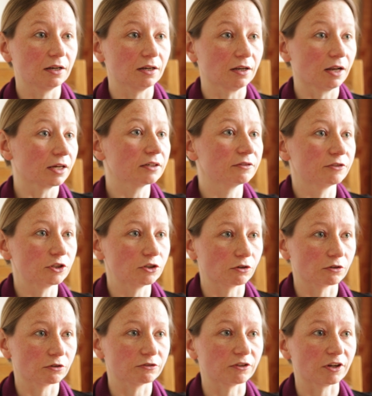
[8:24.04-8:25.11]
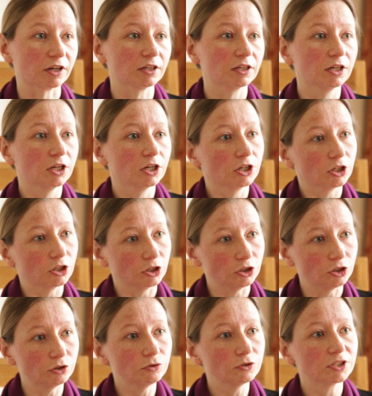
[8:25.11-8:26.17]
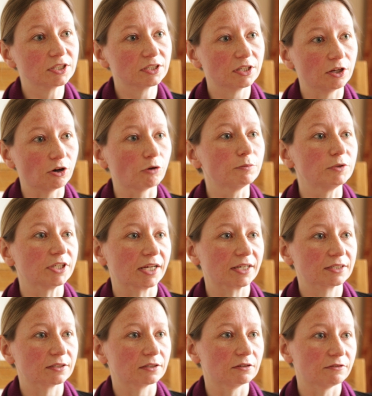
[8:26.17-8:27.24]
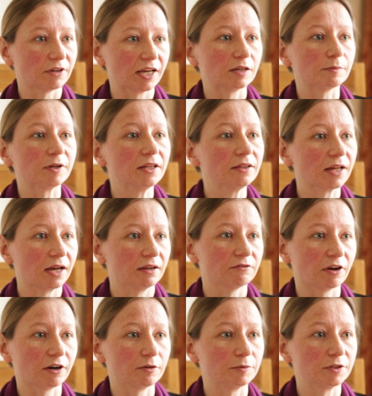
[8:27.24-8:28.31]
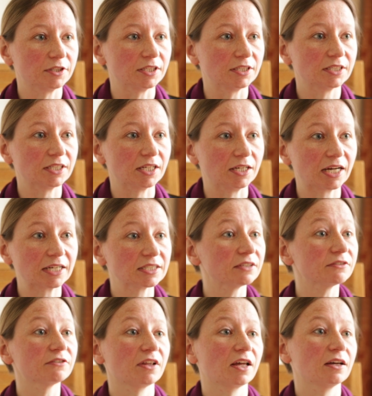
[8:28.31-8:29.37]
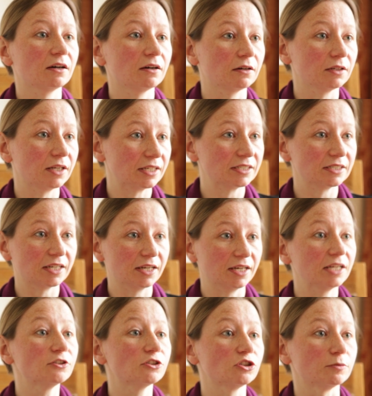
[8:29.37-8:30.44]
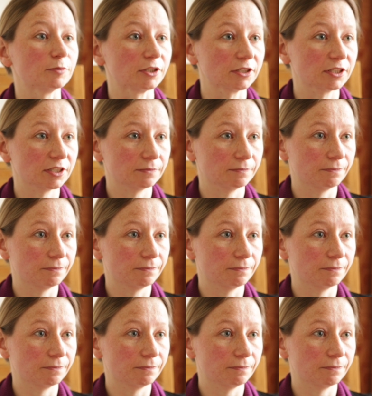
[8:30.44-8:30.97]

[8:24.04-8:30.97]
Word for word: like a photographer, uses the objects that are available in that environment and scene as if they are, let's say, instruments.